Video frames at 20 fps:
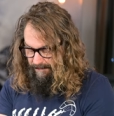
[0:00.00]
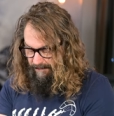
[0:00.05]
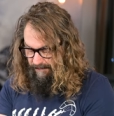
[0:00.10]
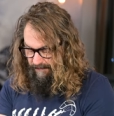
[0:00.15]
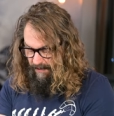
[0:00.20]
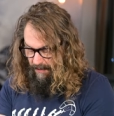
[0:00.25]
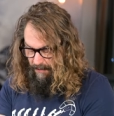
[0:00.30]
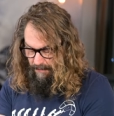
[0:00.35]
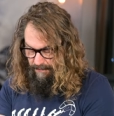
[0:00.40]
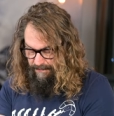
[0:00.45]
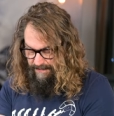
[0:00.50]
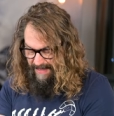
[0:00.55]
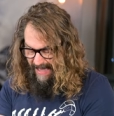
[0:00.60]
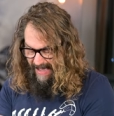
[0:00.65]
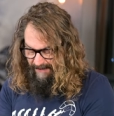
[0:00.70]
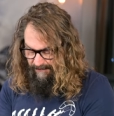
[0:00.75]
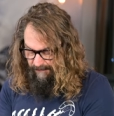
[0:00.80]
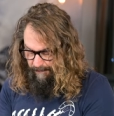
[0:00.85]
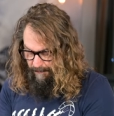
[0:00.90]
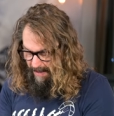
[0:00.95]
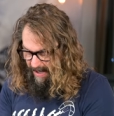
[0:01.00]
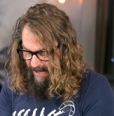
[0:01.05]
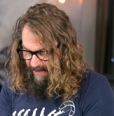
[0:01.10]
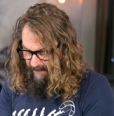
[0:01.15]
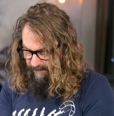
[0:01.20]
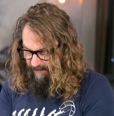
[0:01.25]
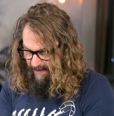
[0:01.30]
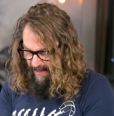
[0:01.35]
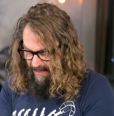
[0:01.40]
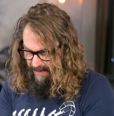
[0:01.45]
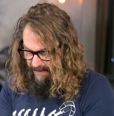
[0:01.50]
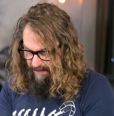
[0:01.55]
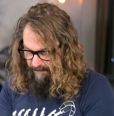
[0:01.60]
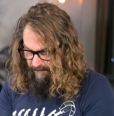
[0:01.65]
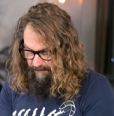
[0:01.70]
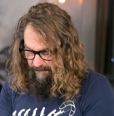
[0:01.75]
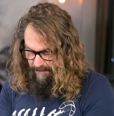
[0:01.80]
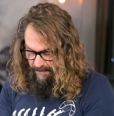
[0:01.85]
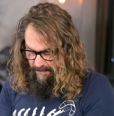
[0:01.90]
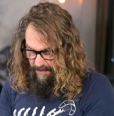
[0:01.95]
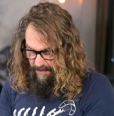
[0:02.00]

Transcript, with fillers: So that's my settings